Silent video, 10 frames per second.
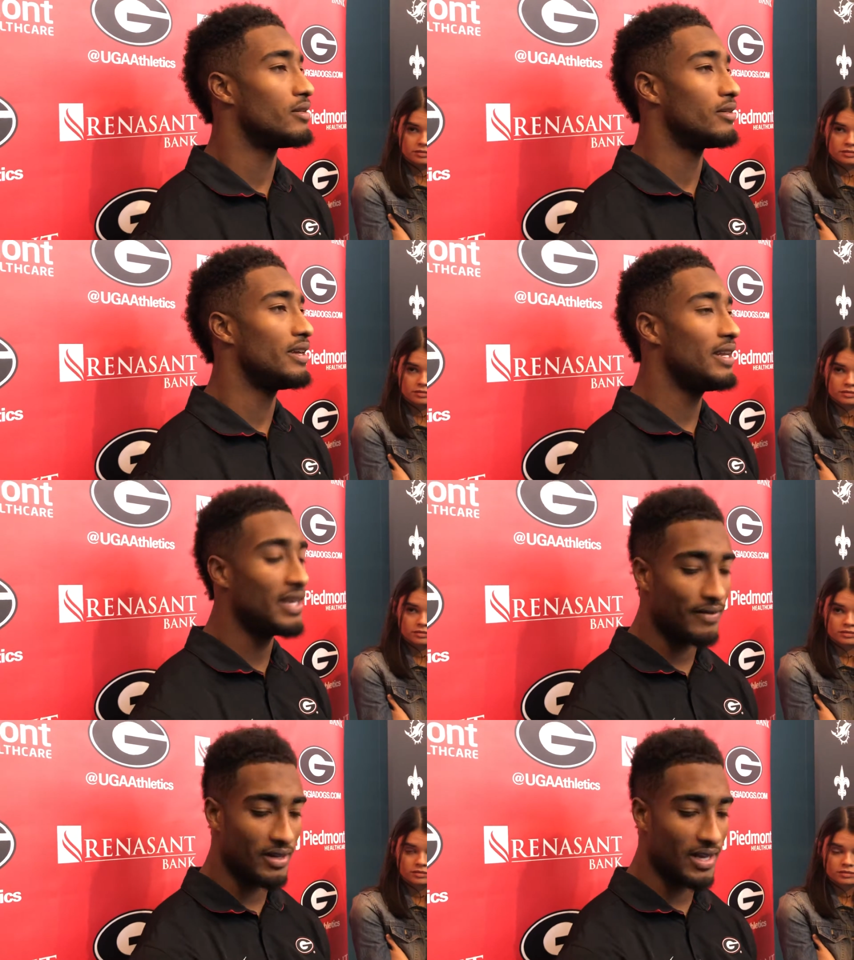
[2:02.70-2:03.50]
Speaker 1: I mean,
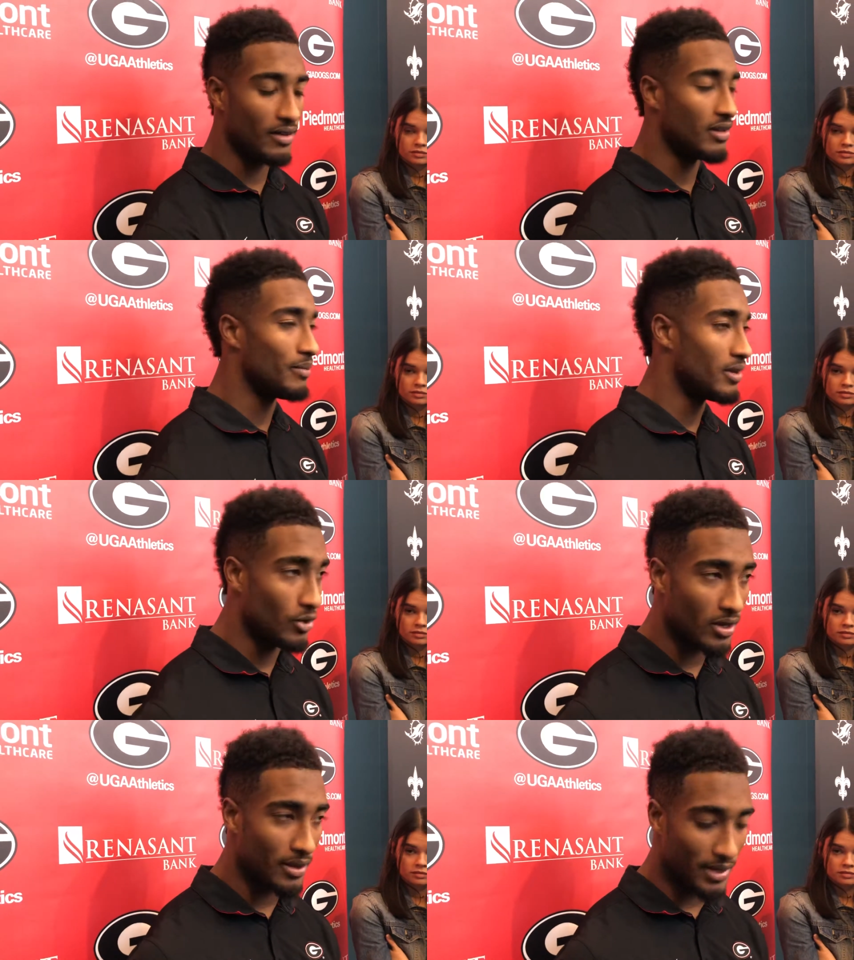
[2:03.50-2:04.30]
any given day, you can be
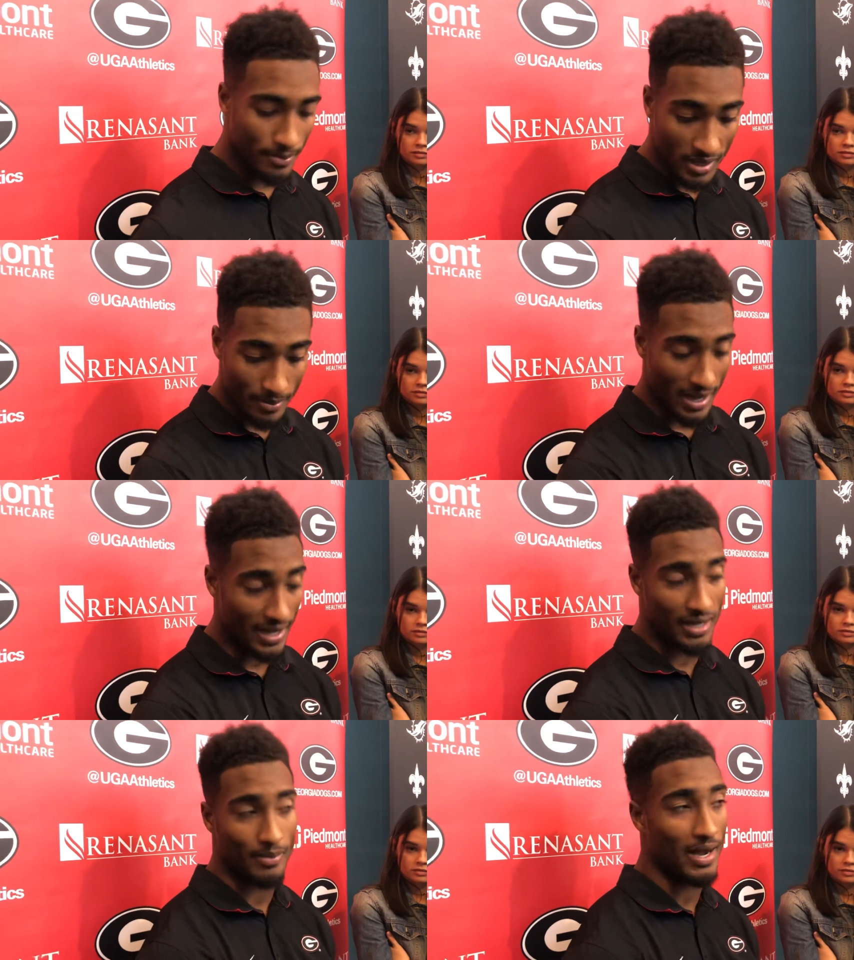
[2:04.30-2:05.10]
you can be beat
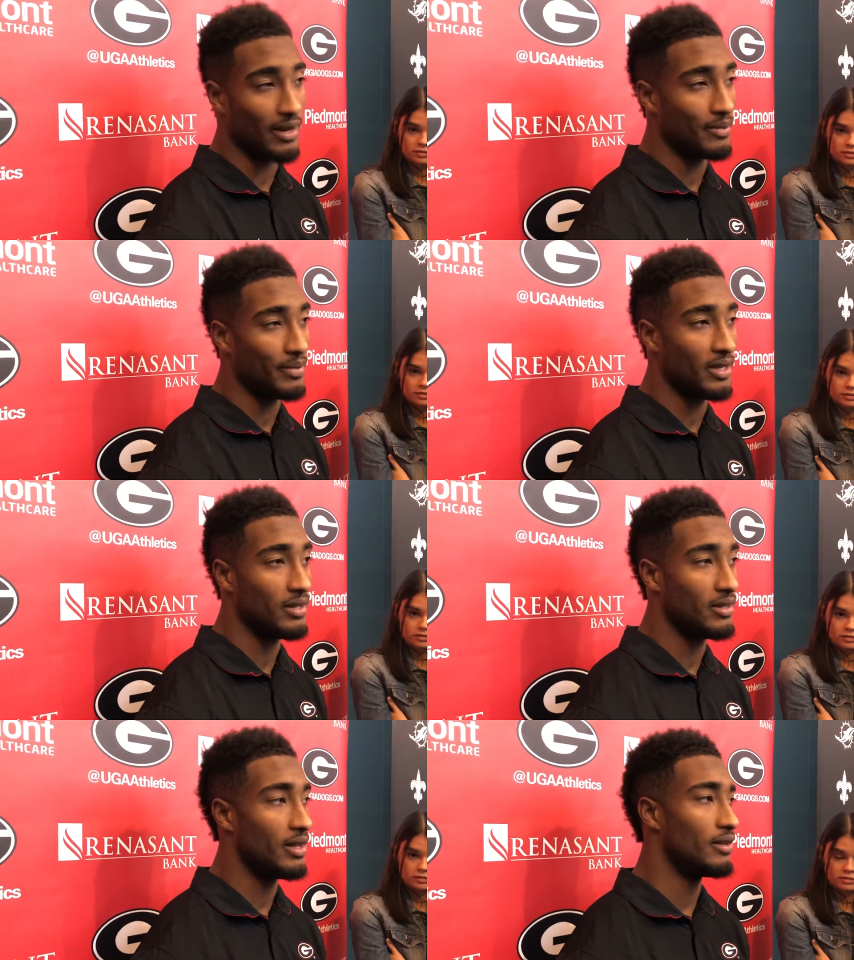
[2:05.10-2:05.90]
by anybody. I mean,
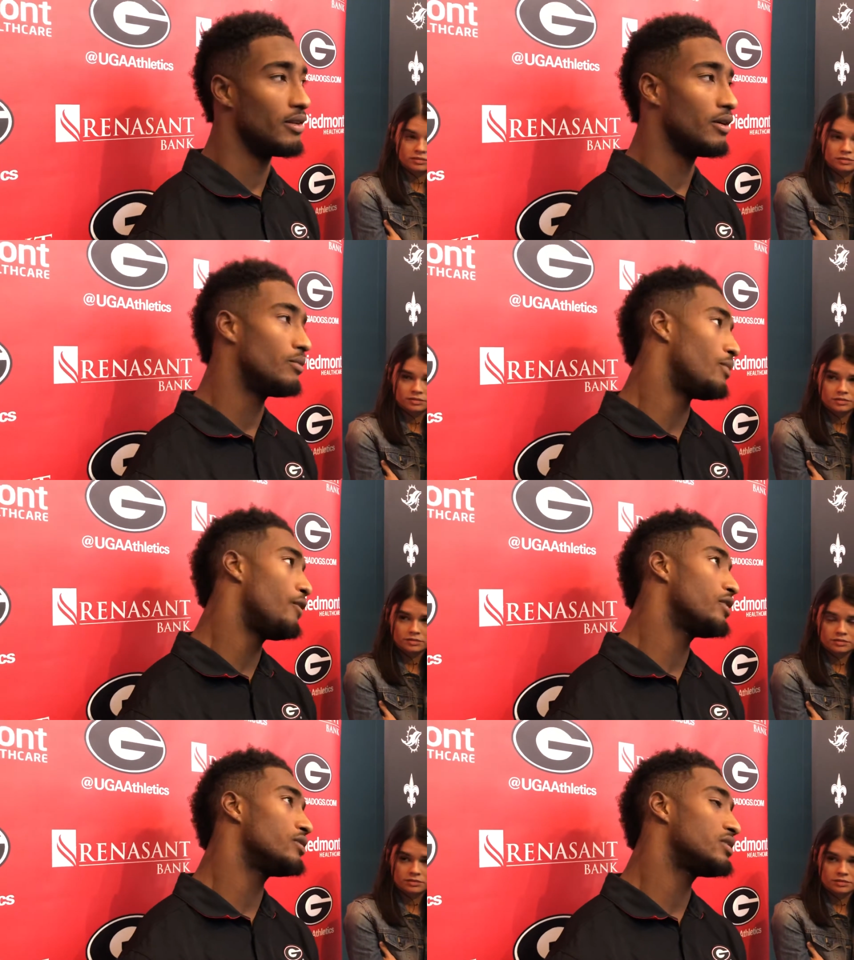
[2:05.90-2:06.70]

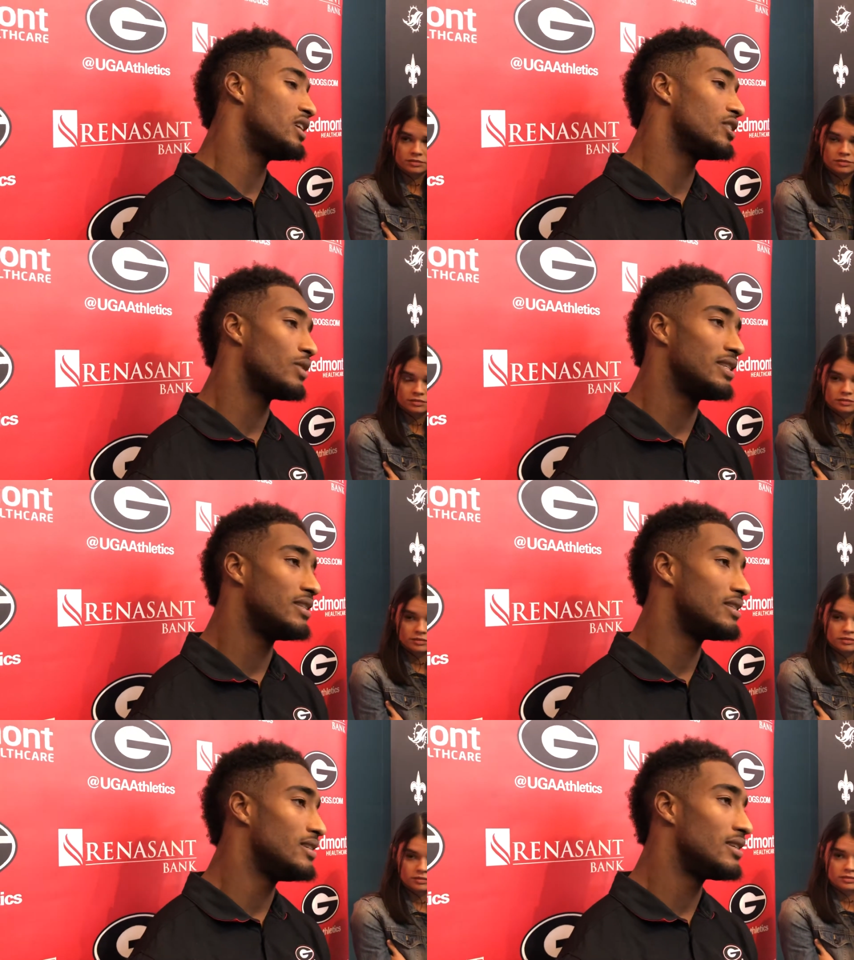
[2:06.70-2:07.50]
both of those teams are
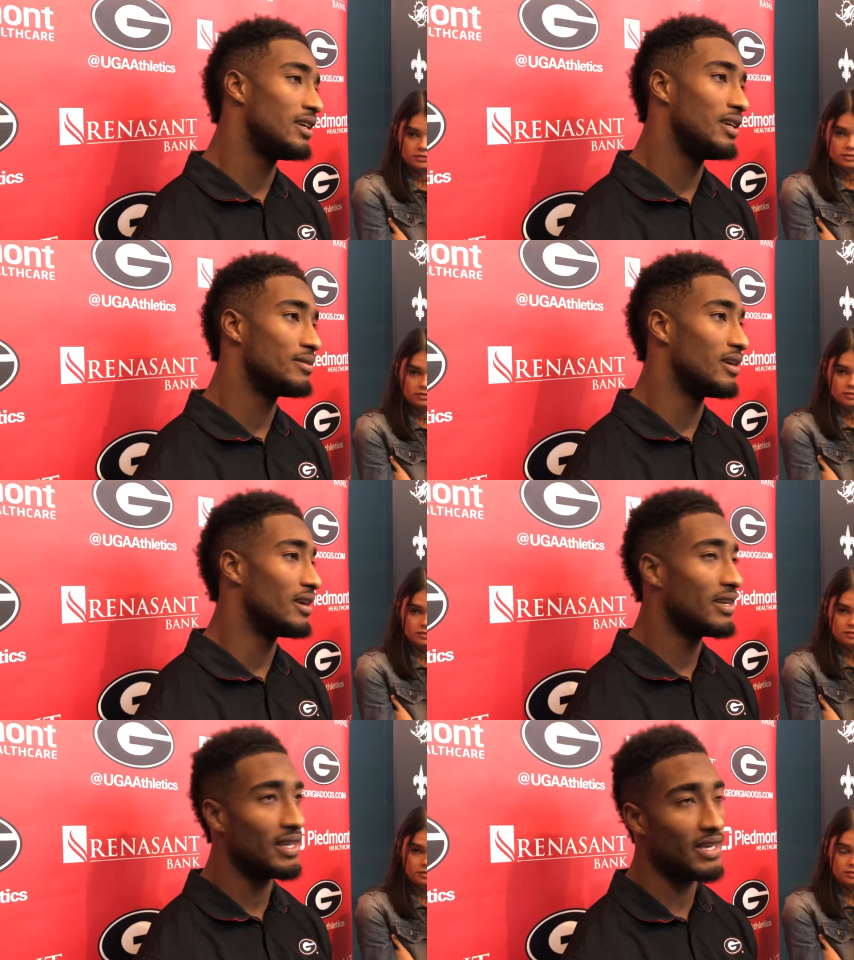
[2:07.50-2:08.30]
SEC teams.
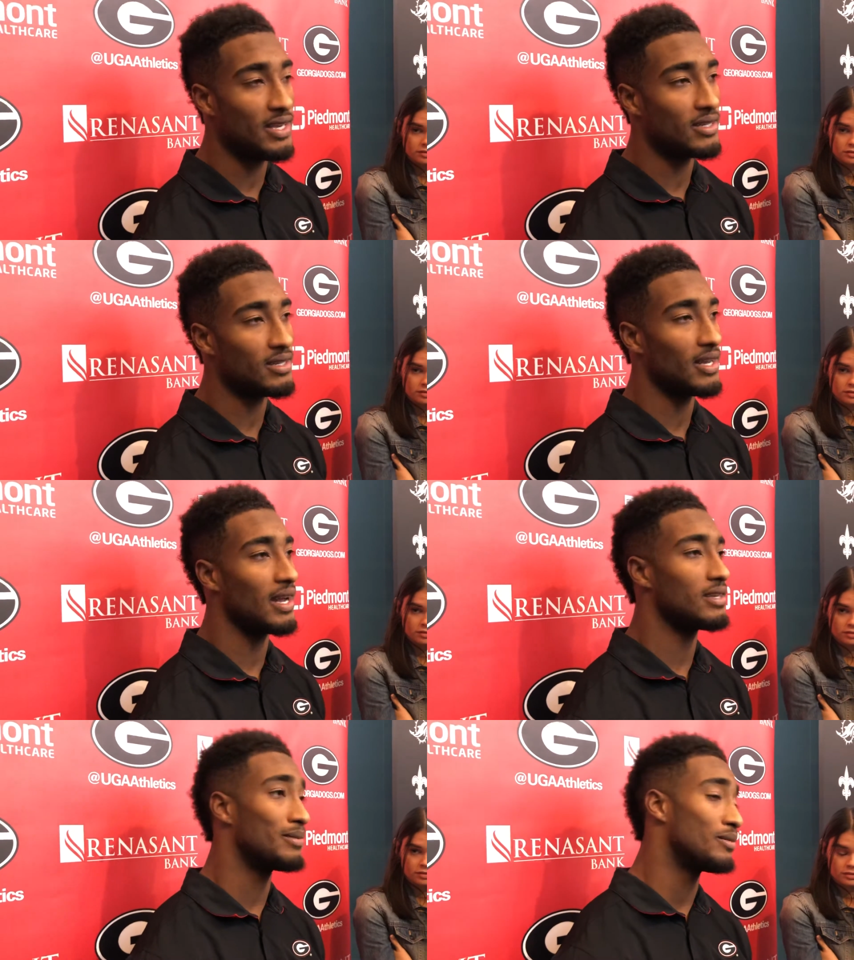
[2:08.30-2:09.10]
They're in the East. They
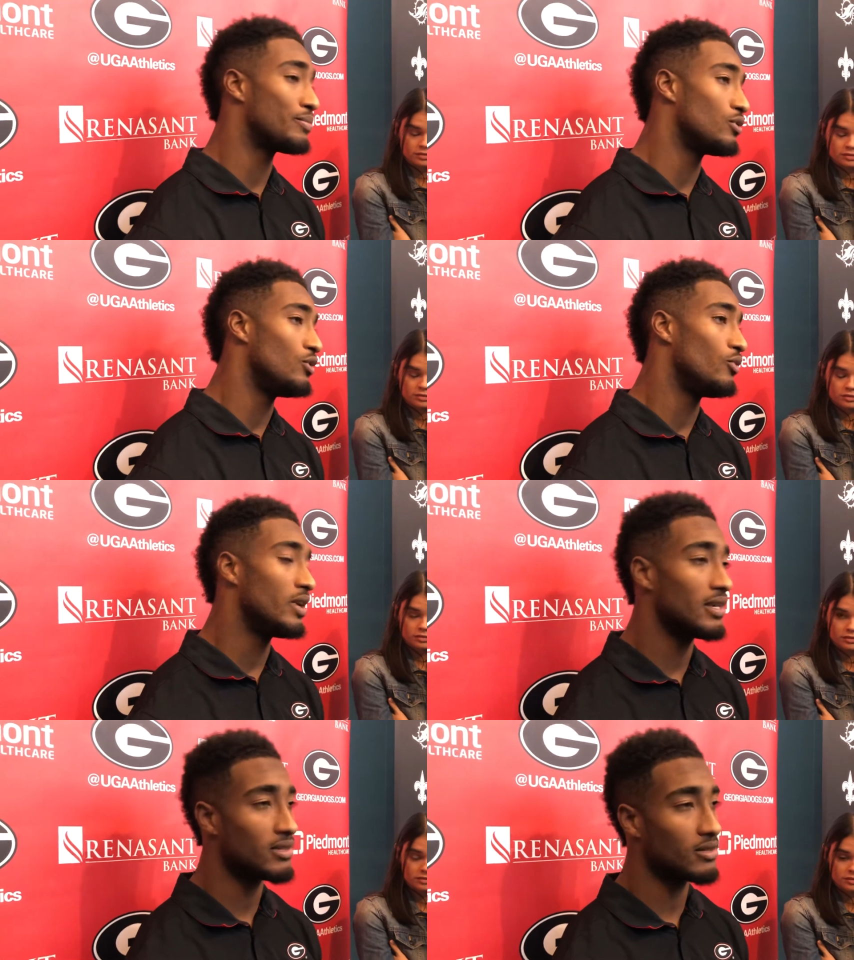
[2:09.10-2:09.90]
got something to prove.
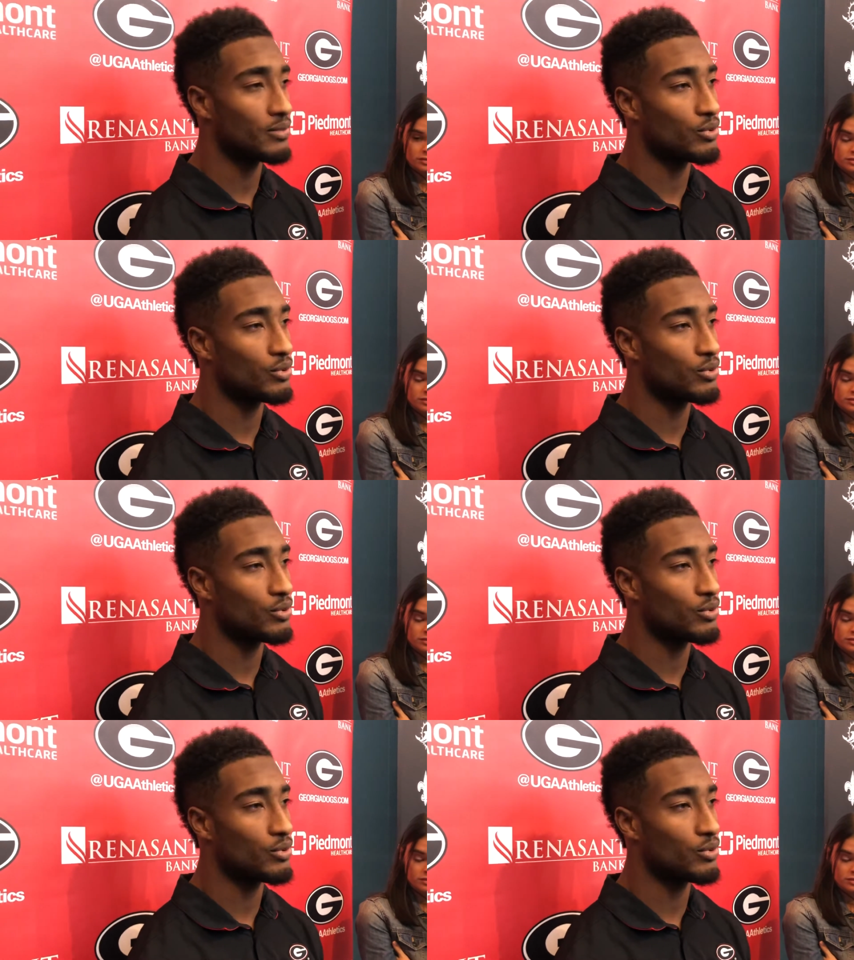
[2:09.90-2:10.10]
We got something to